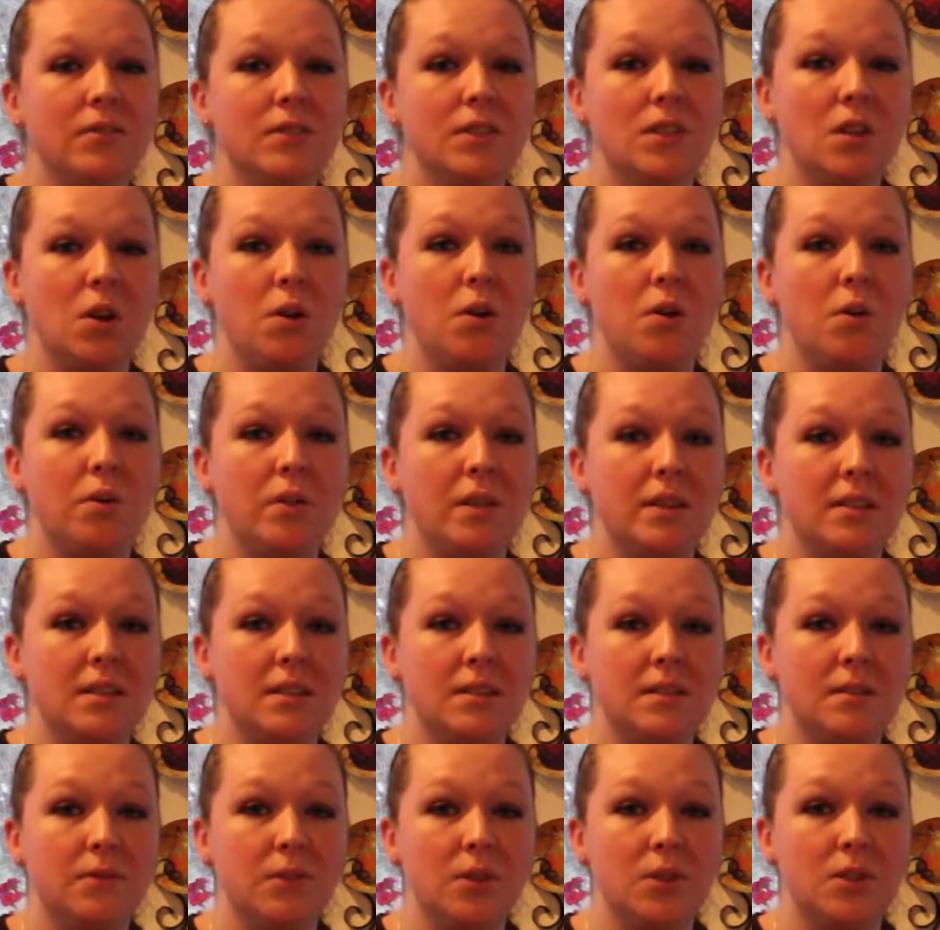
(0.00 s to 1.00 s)
So this
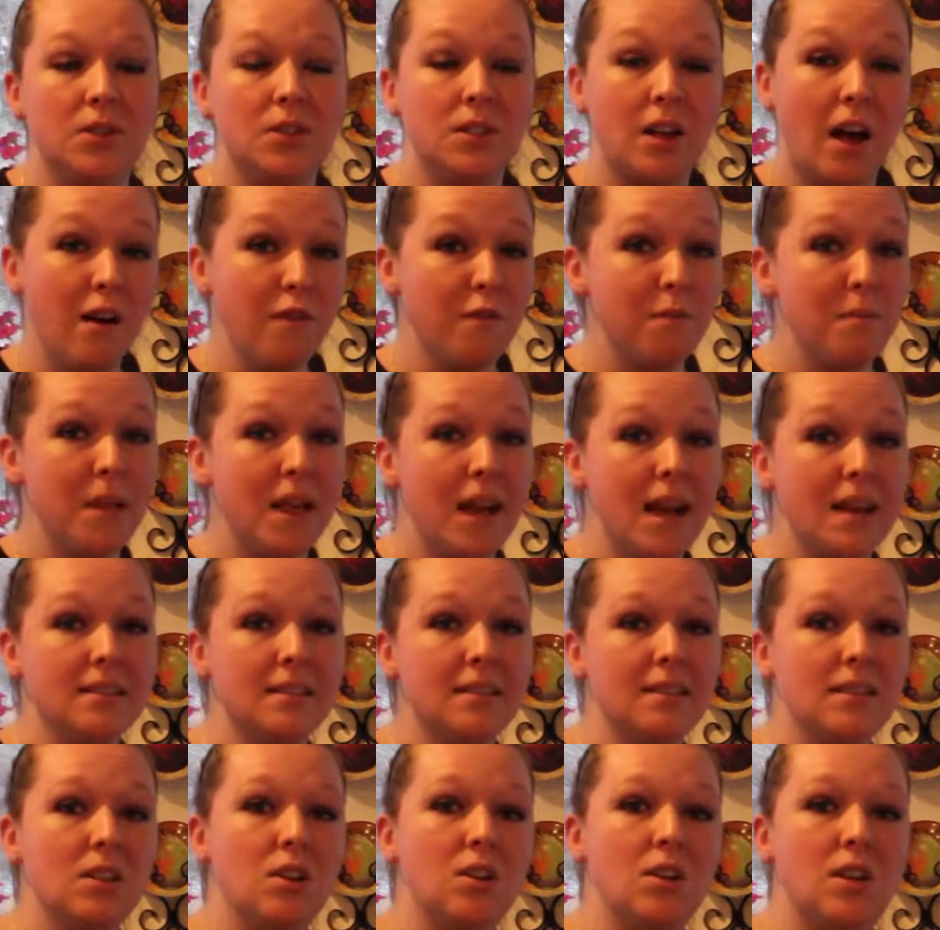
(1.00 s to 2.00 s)
is for soft
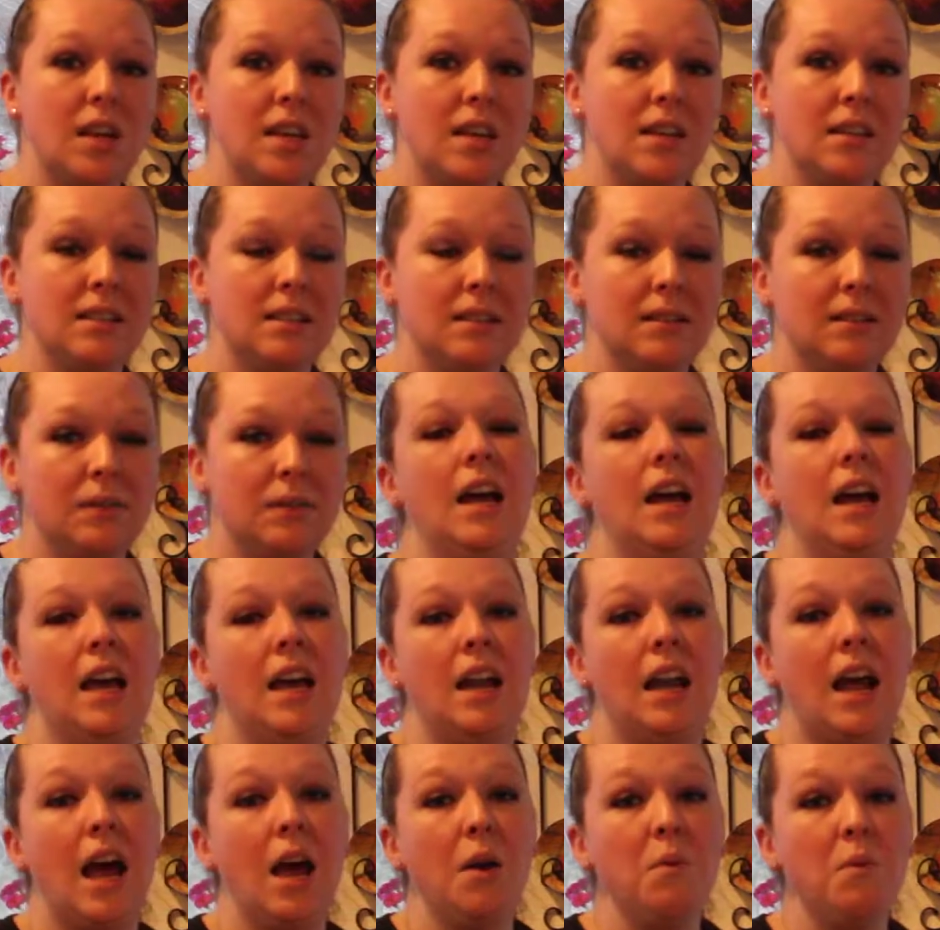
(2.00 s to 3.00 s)
molasses cookies,
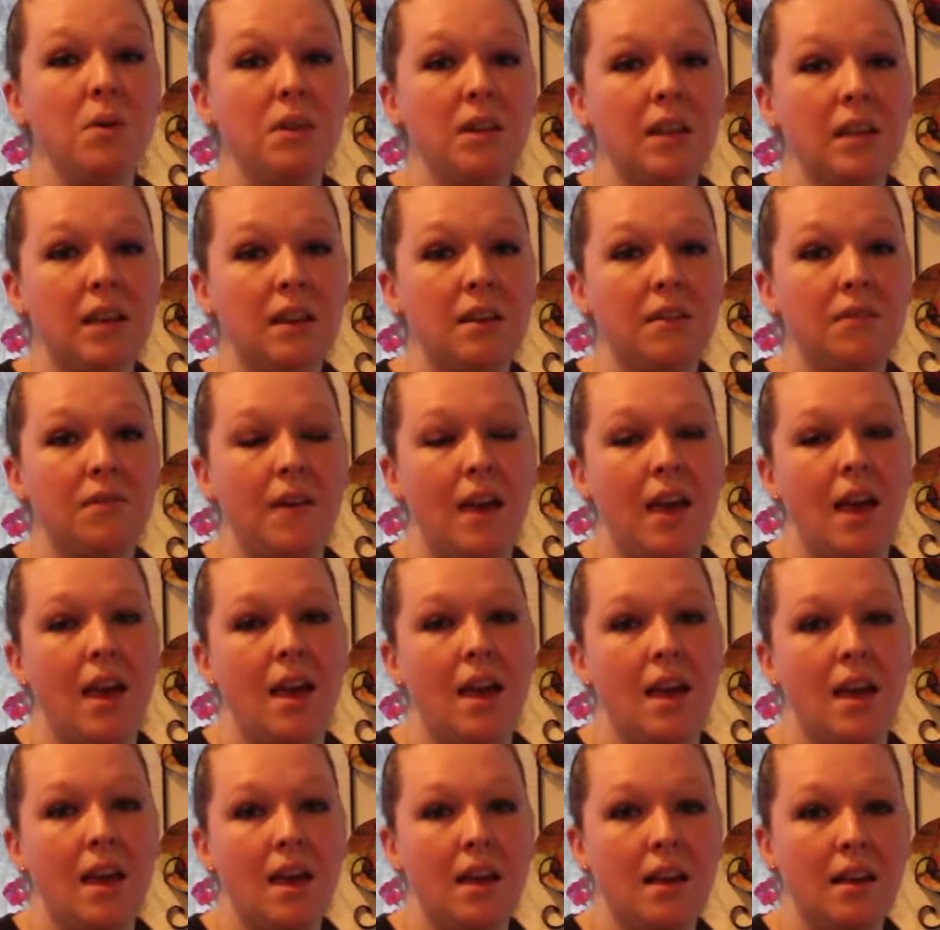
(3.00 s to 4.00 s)
and I will leave
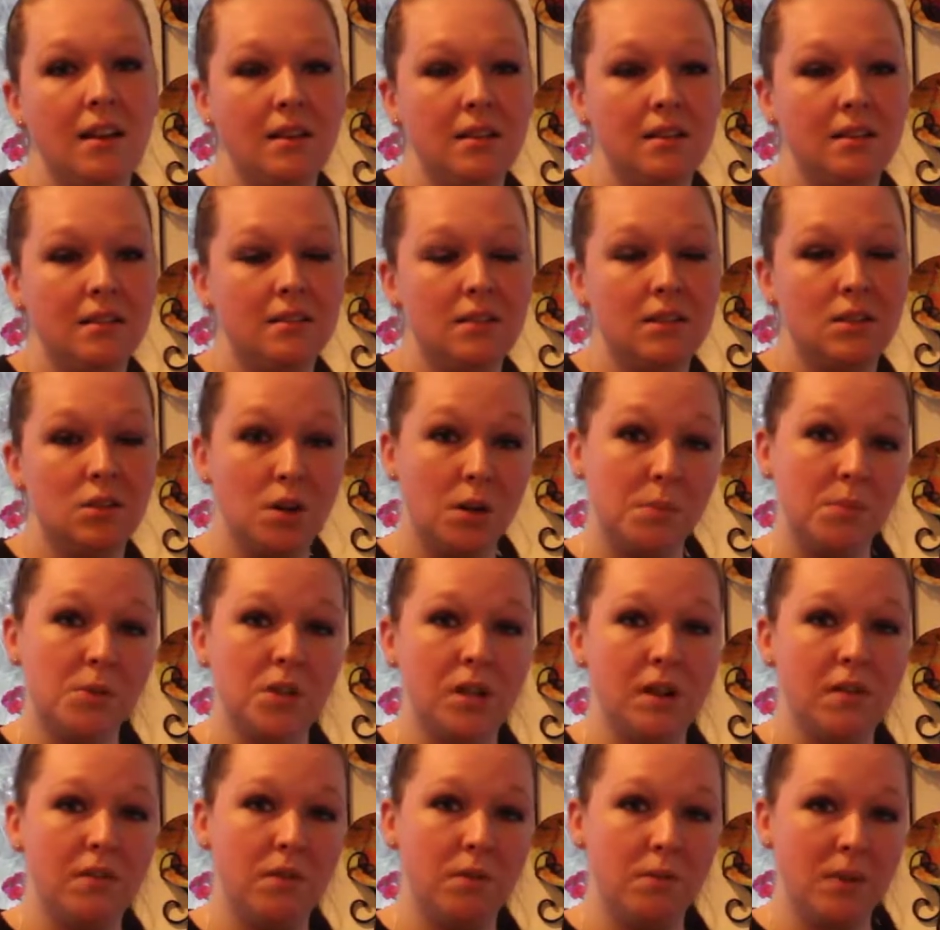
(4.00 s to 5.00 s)
a
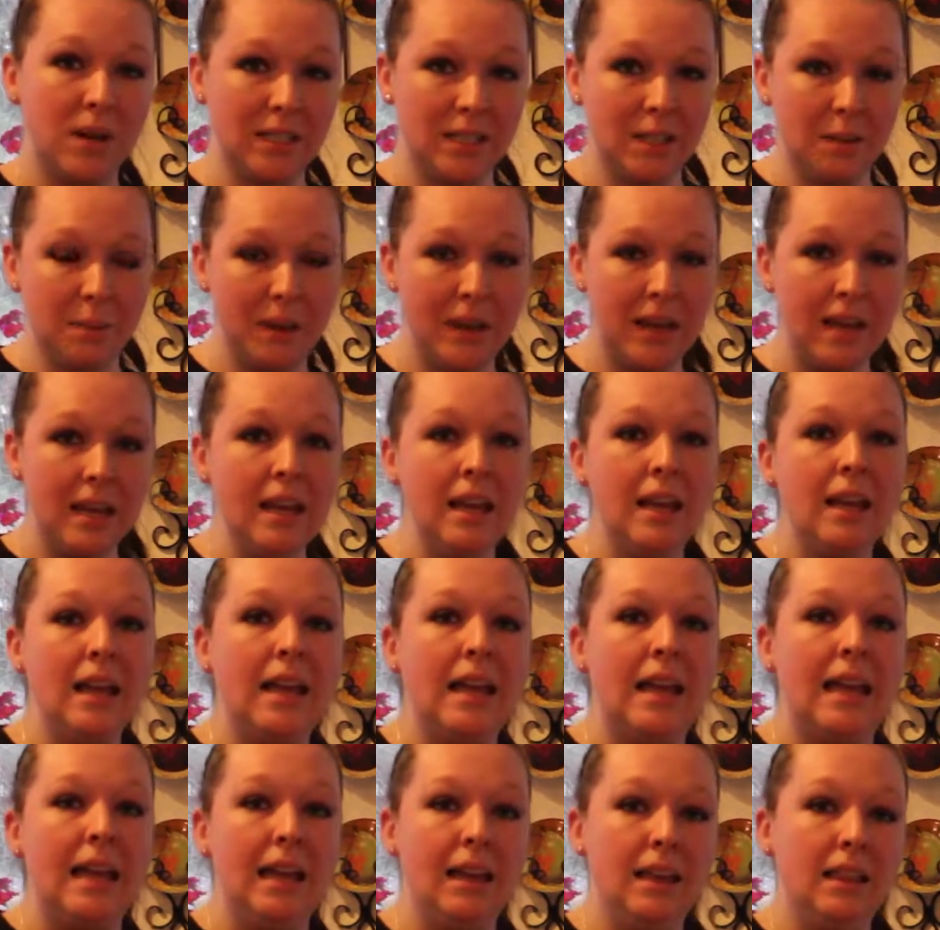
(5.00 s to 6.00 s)
description of the recipe
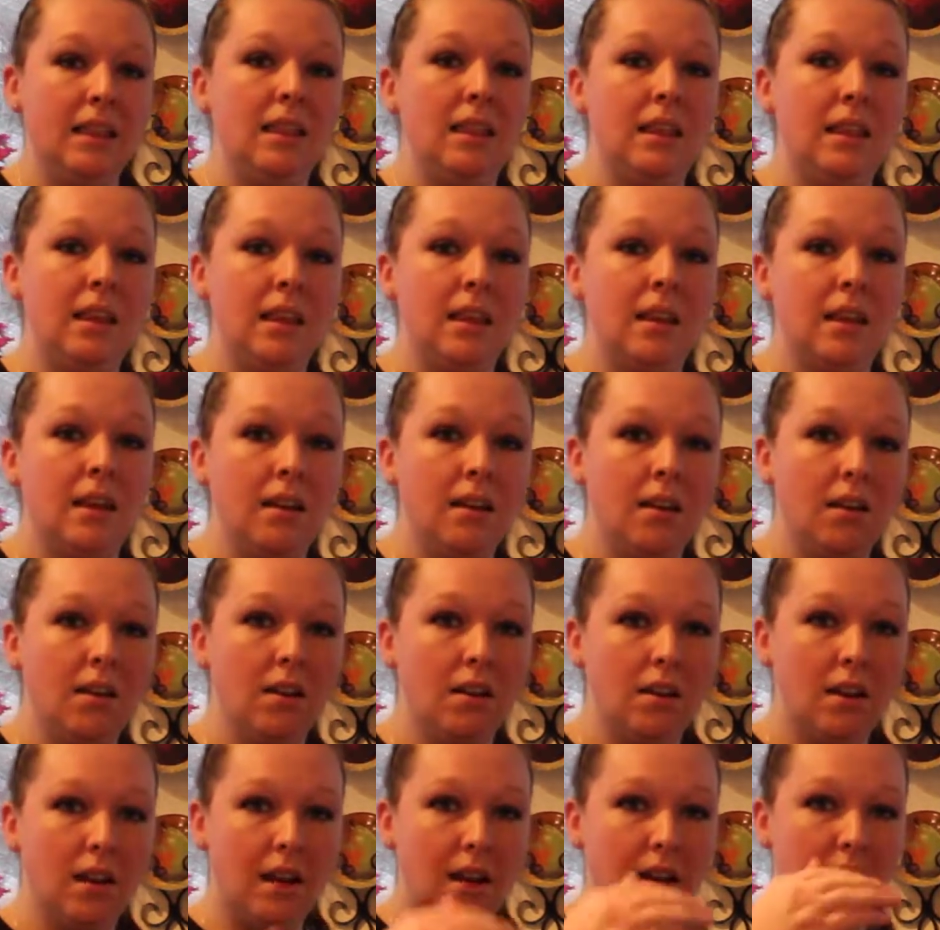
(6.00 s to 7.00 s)
in the
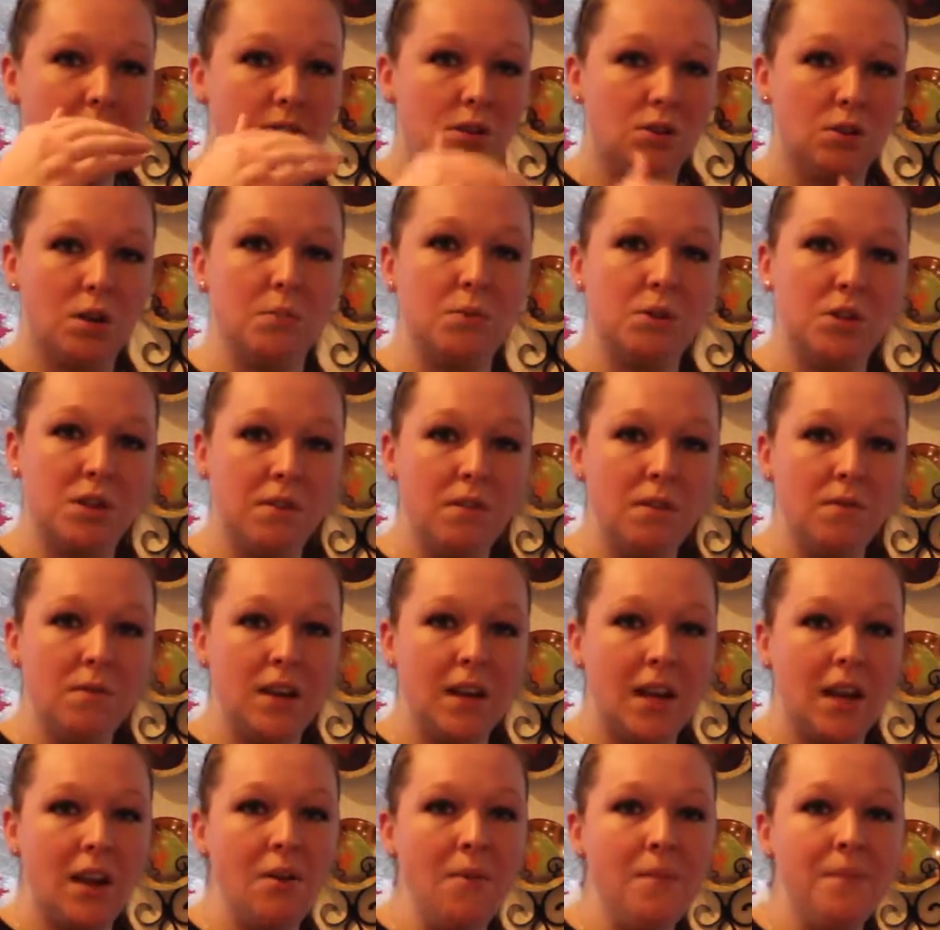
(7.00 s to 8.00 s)
description of the
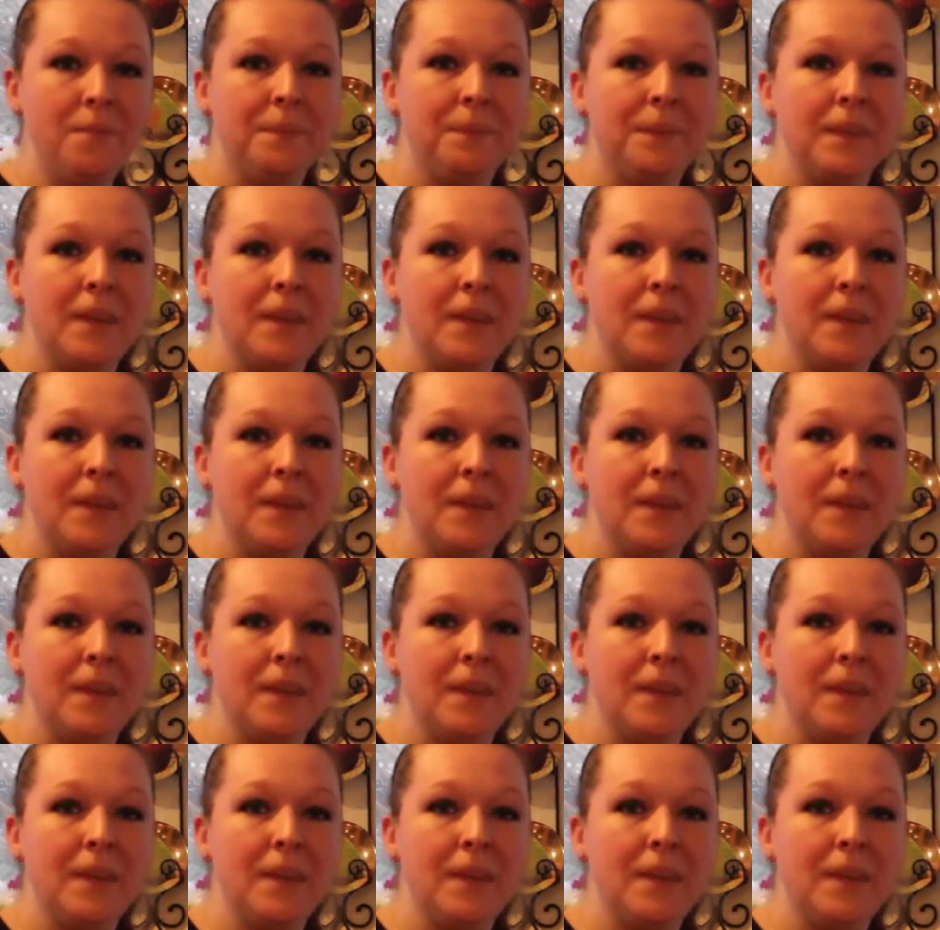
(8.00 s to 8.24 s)
video.